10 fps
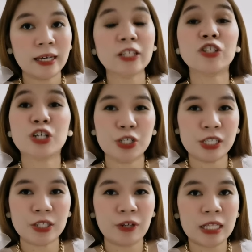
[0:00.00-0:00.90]
it
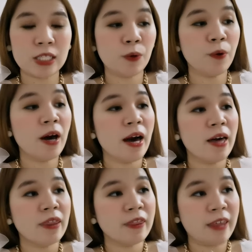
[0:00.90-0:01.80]
turns green. So
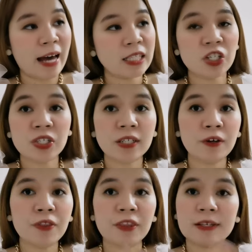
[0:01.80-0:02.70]
that's your
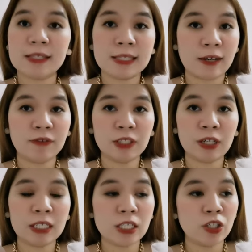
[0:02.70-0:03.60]
signal that this is
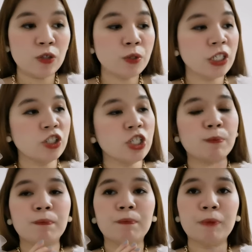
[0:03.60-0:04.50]
definitely ready to use. You can
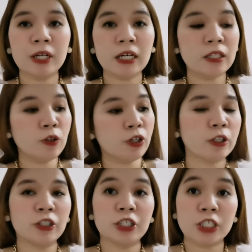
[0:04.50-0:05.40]
just put it
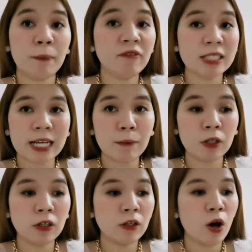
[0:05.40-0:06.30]
on top of a
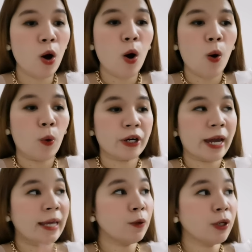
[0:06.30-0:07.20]
table or
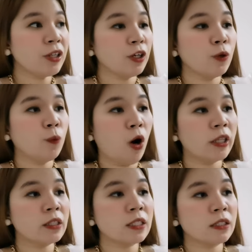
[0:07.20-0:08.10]
anywhere that you
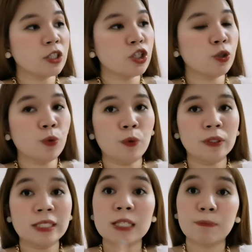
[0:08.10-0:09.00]
want
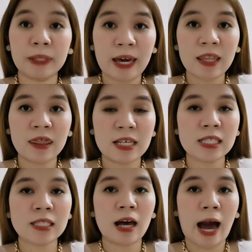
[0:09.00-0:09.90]
to display
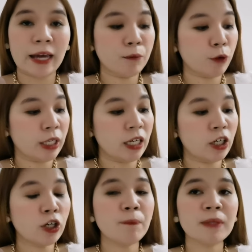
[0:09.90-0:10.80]
this item right
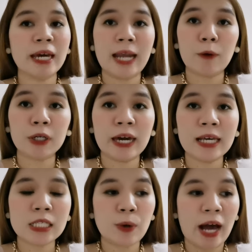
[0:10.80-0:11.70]
here. In our
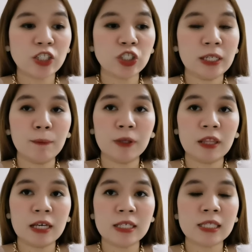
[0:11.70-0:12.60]
case, we actually
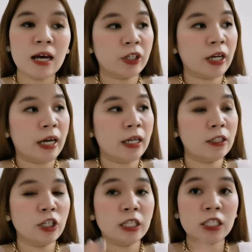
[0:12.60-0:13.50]
put this
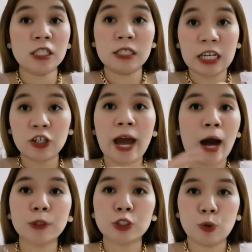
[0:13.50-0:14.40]
wherein it's near
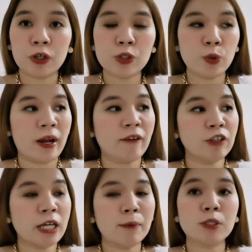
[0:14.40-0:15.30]
our door so that
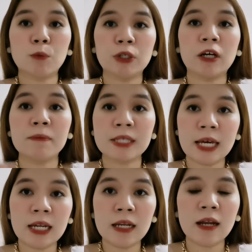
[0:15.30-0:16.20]
every time someone comes
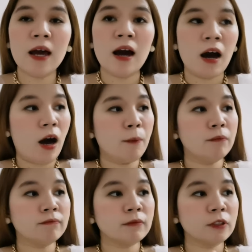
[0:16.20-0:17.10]
in,
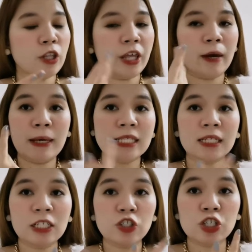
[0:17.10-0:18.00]
um, they
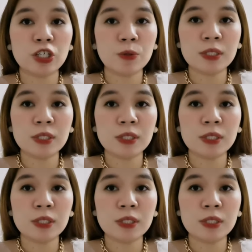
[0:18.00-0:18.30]
basically just